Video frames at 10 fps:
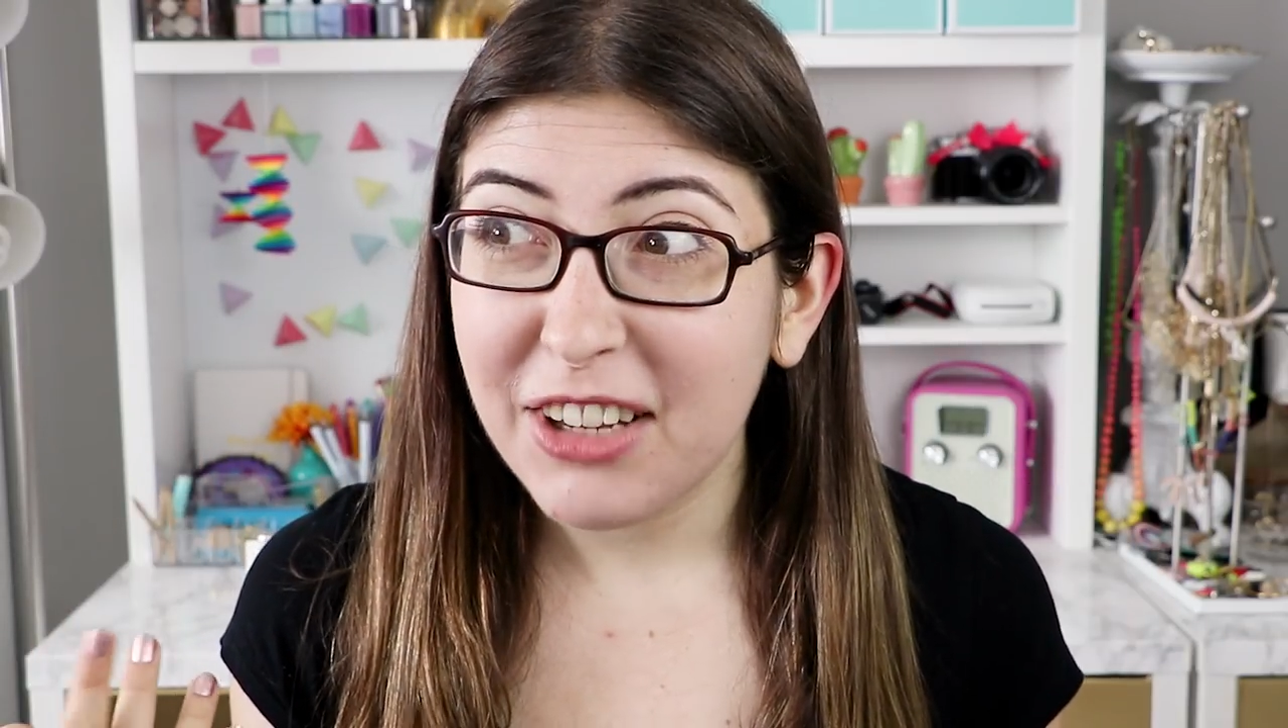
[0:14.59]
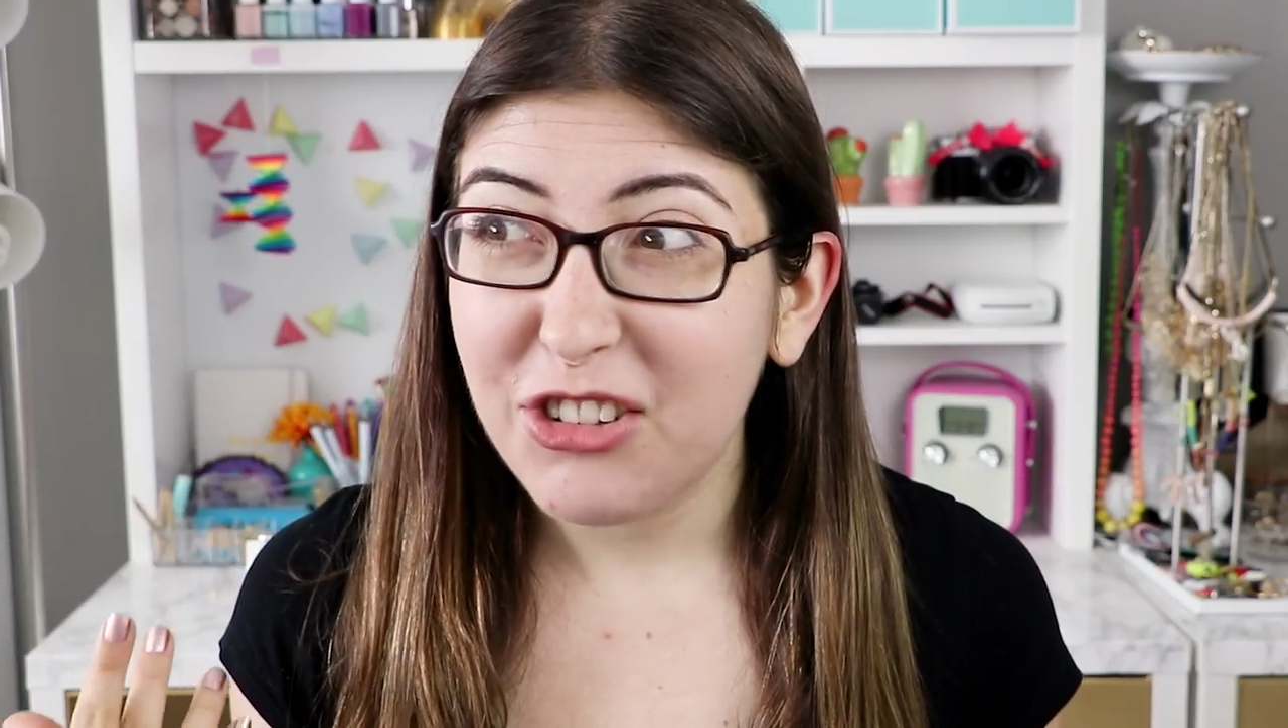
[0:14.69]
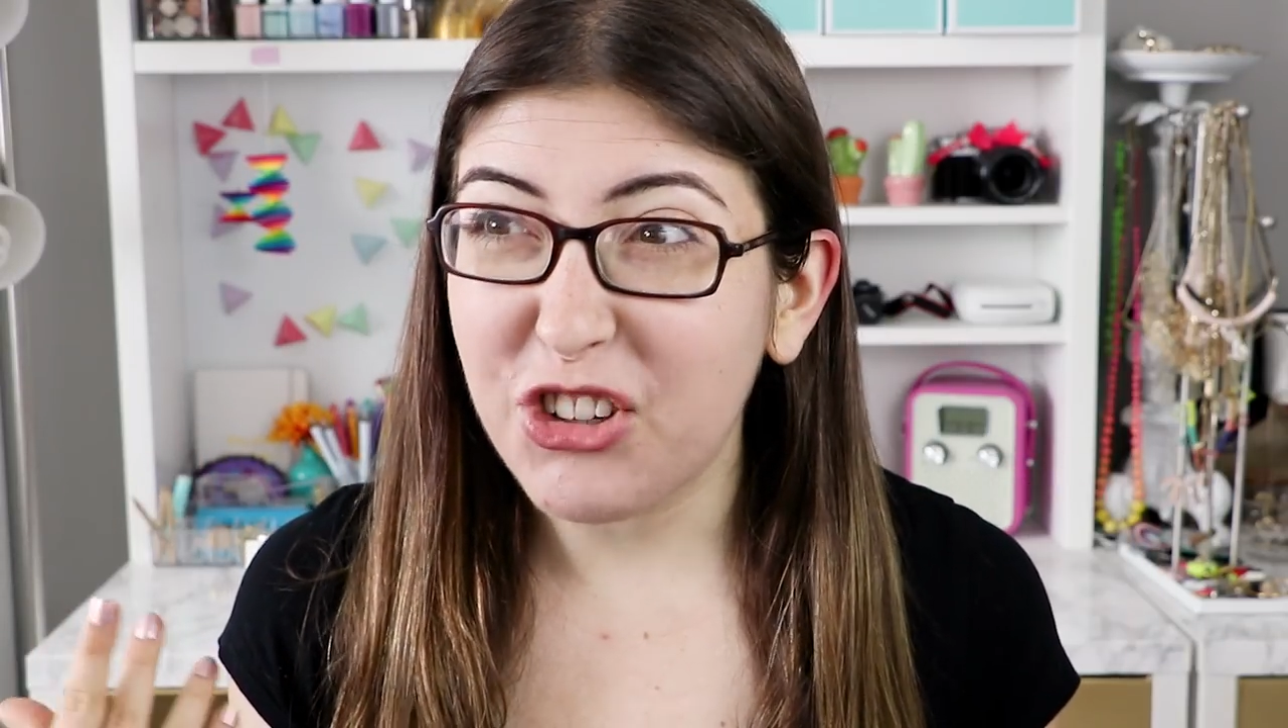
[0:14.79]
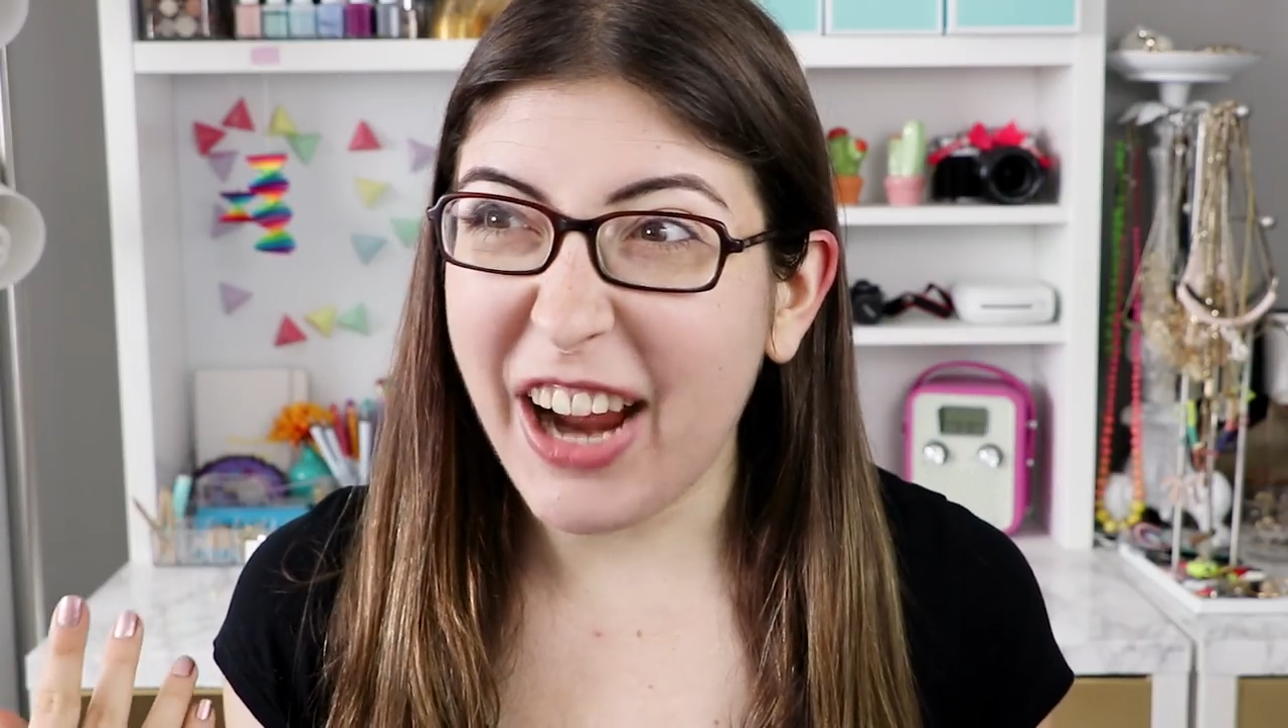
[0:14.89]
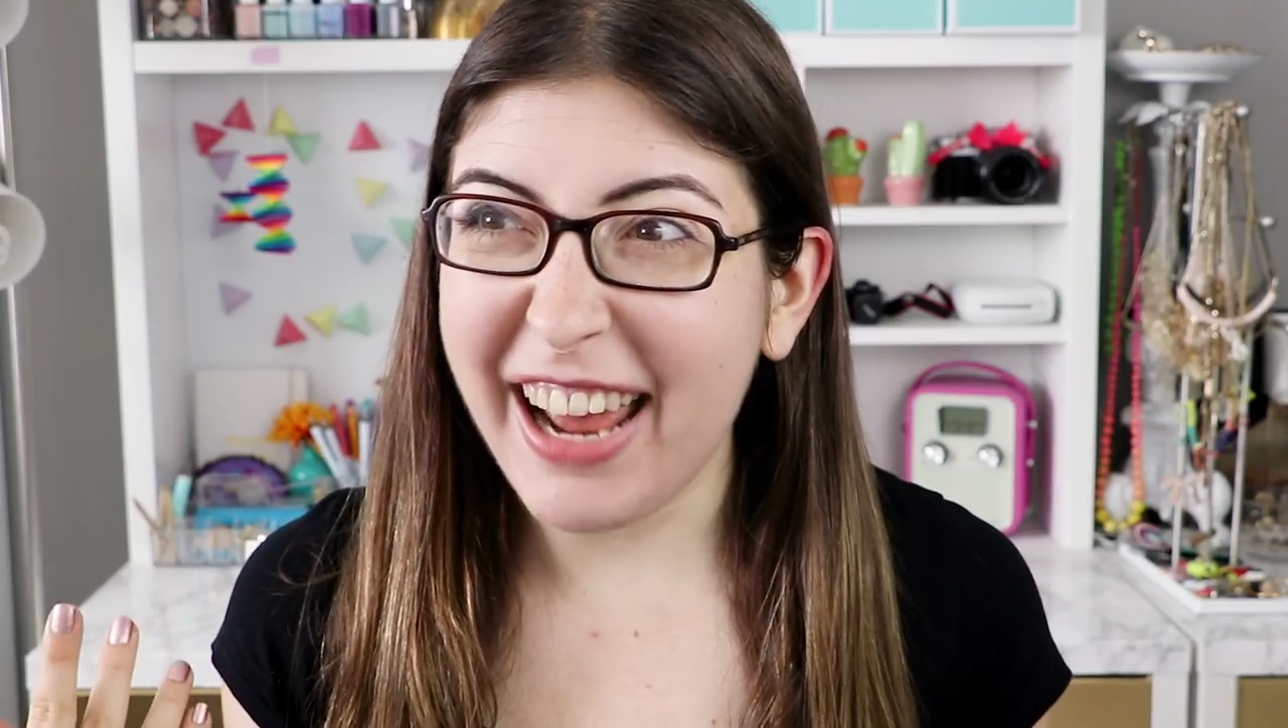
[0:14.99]

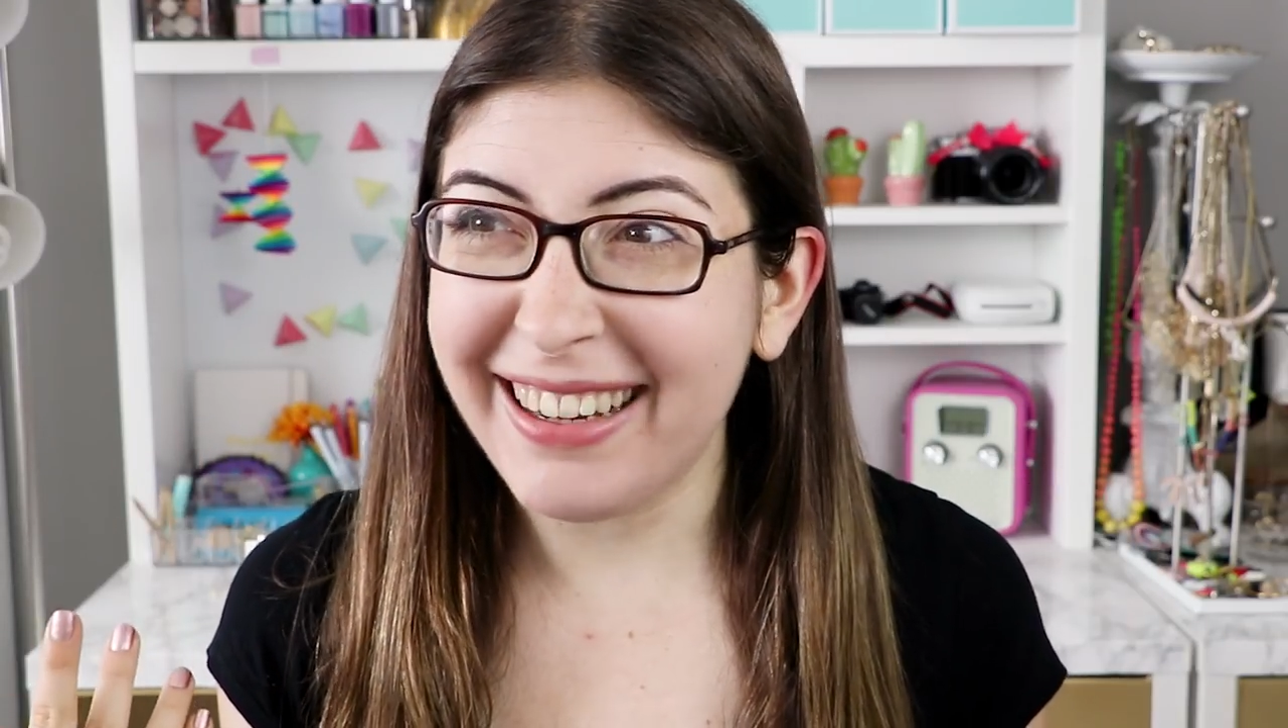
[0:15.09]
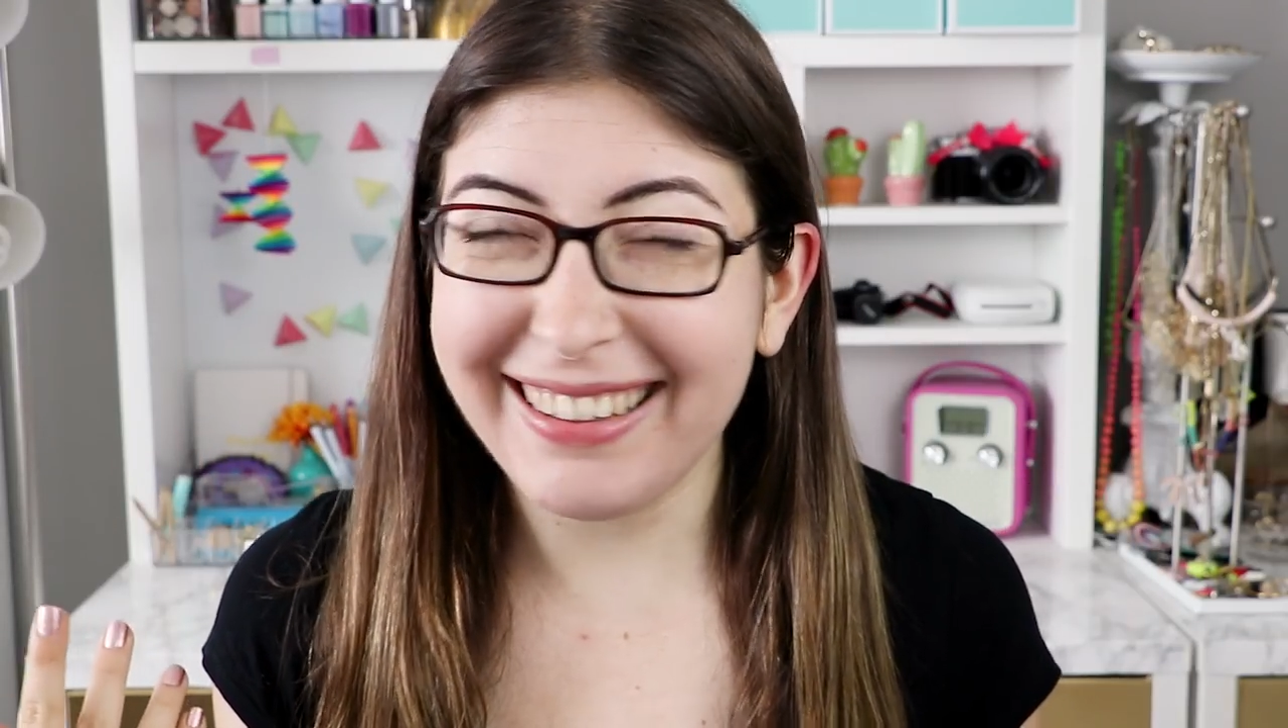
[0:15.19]
trend